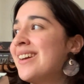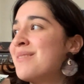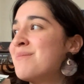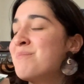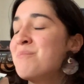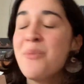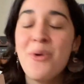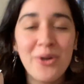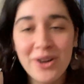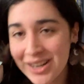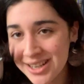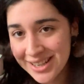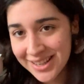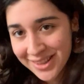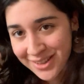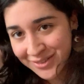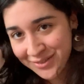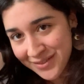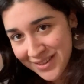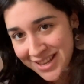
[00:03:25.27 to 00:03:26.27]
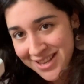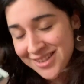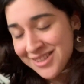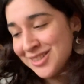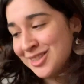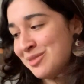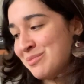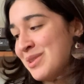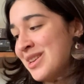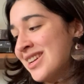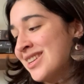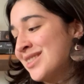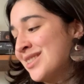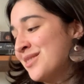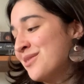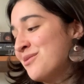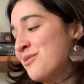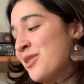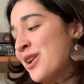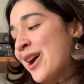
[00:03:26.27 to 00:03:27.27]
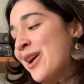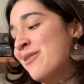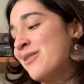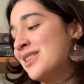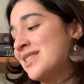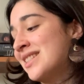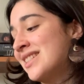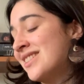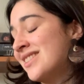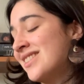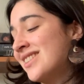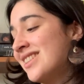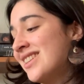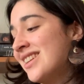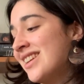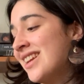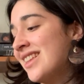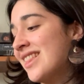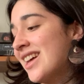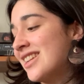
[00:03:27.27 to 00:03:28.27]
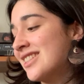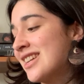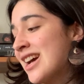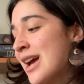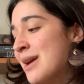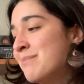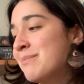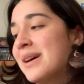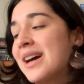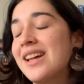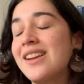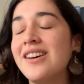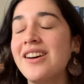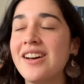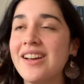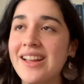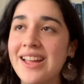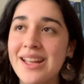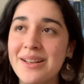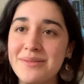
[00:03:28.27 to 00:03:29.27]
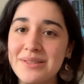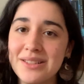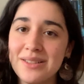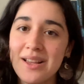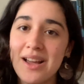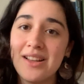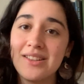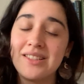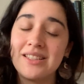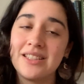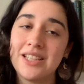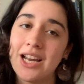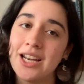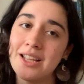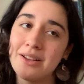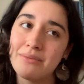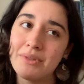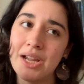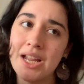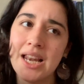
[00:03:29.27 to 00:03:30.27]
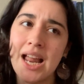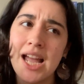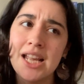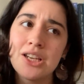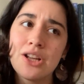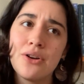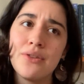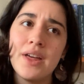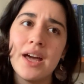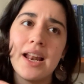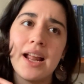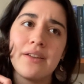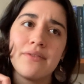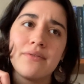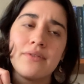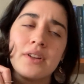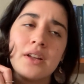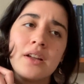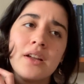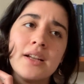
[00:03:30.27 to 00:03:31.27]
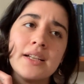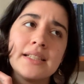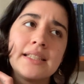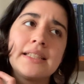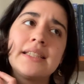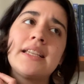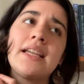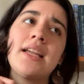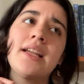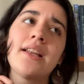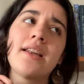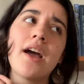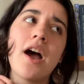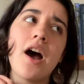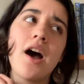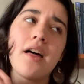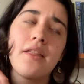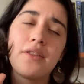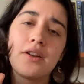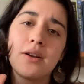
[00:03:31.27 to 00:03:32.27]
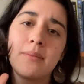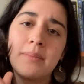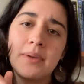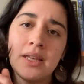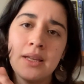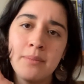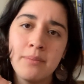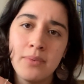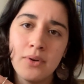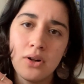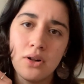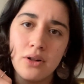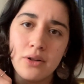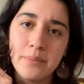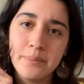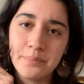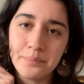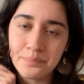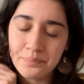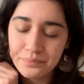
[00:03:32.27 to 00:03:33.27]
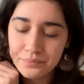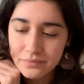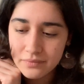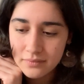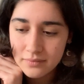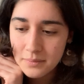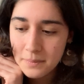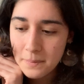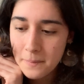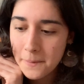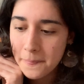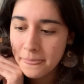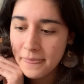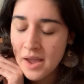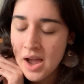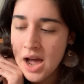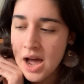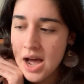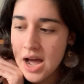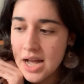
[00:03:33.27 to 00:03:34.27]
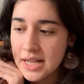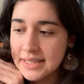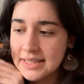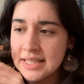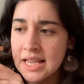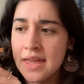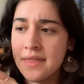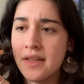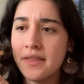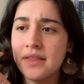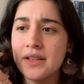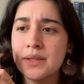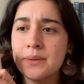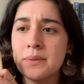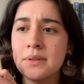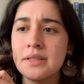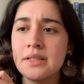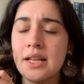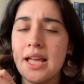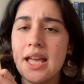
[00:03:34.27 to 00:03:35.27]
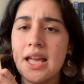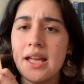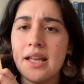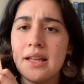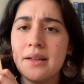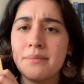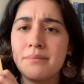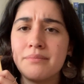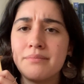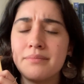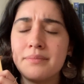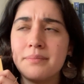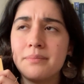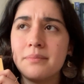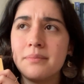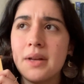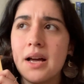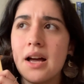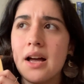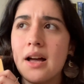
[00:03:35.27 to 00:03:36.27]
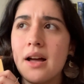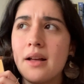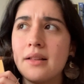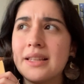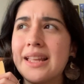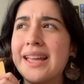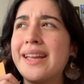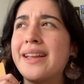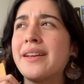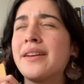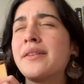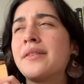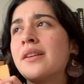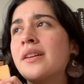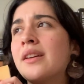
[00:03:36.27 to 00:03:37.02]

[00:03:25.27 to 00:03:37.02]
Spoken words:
more into the feels because of where I was in that time. But it was a stunning read. I know that I've seen other people say that this was a, like,